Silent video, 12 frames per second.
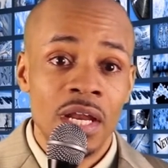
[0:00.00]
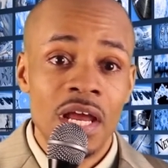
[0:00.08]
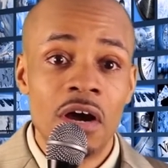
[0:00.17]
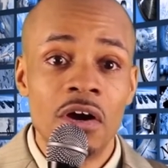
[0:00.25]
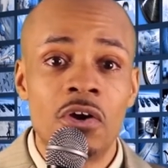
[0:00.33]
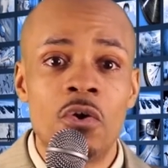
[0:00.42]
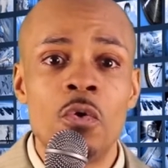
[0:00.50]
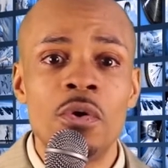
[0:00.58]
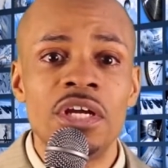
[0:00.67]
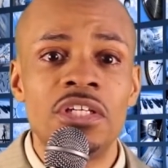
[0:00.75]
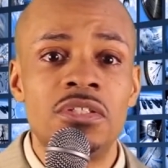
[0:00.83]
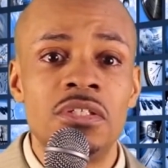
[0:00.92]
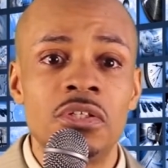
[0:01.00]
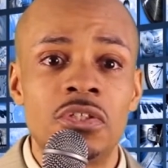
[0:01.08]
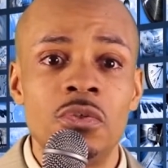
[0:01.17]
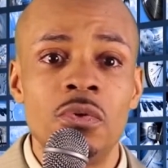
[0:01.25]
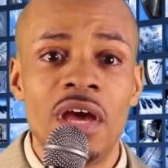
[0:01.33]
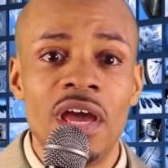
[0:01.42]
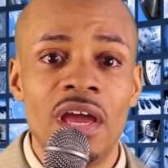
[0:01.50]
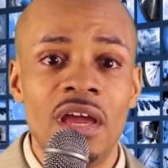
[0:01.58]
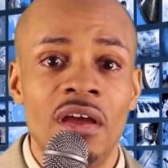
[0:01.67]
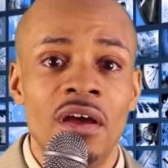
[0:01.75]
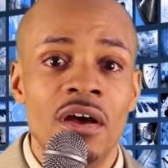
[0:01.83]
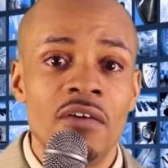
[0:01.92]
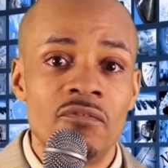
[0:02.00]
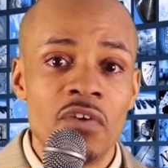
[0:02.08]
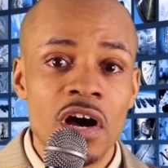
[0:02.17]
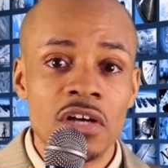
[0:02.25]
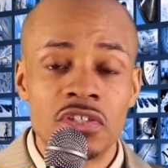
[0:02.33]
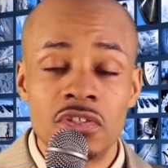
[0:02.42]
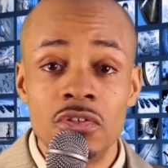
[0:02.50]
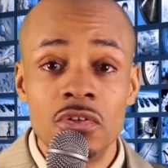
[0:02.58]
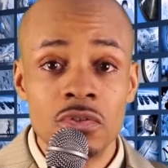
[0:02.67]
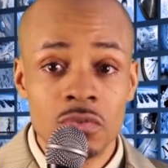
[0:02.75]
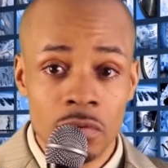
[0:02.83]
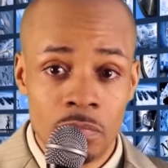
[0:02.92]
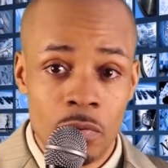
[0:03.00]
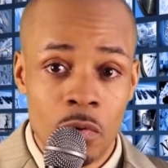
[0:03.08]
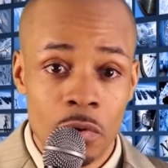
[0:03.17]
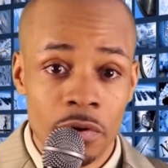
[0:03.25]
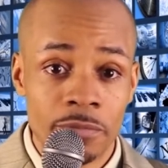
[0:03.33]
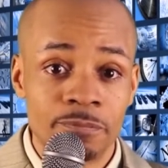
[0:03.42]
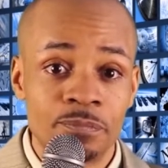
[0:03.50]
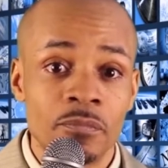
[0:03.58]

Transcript: Now, according to a Fox News report,